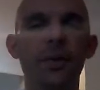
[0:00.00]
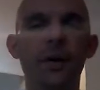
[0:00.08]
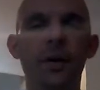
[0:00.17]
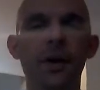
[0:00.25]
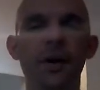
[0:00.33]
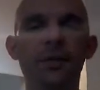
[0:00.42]
The
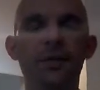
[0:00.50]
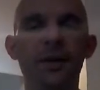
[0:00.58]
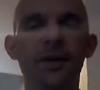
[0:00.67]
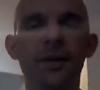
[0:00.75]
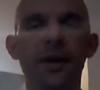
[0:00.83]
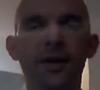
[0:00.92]
only
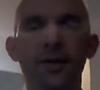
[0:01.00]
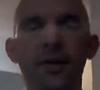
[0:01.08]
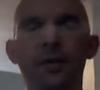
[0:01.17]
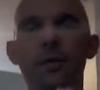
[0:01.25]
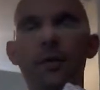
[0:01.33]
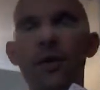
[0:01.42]
difference is
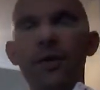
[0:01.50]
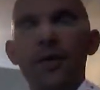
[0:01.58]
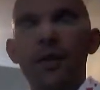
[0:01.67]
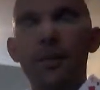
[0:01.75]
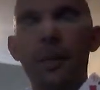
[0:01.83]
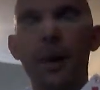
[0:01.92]
you're
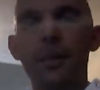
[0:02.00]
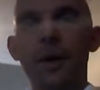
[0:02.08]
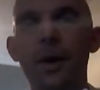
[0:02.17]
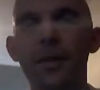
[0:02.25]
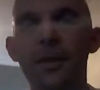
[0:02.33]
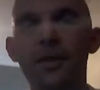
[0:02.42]
forcing the bottom
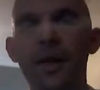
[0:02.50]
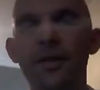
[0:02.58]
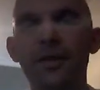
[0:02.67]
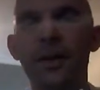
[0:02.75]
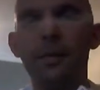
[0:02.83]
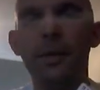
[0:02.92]
card. In this case,
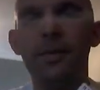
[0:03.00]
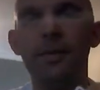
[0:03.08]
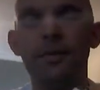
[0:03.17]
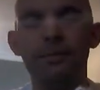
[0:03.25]
it's going to be